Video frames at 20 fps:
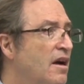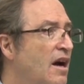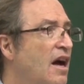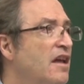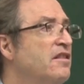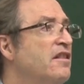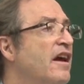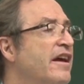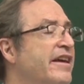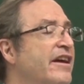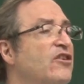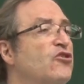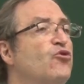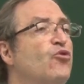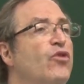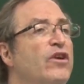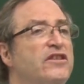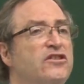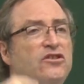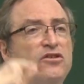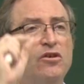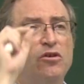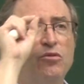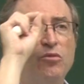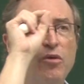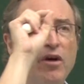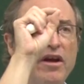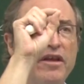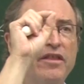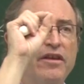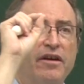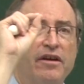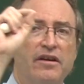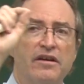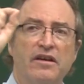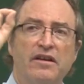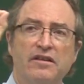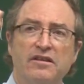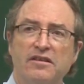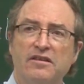unlike a crystal where
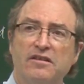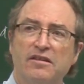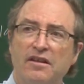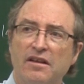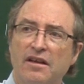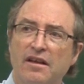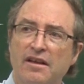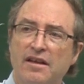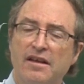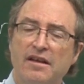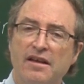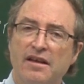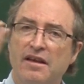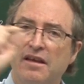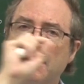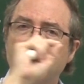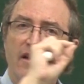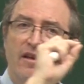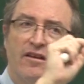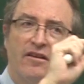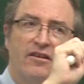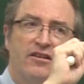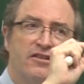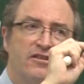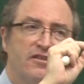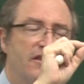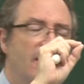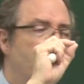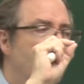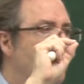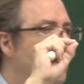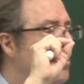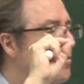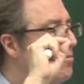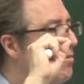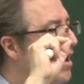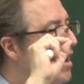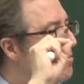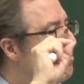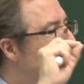they're
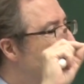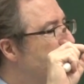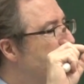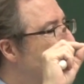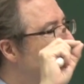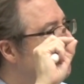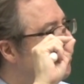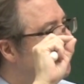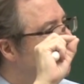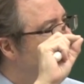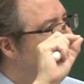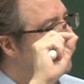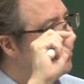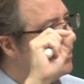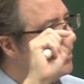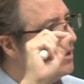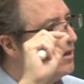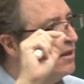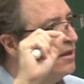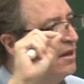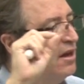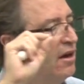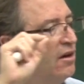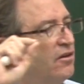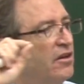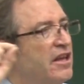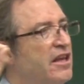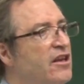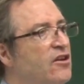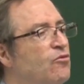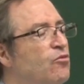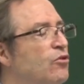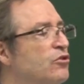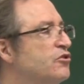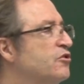separated by equal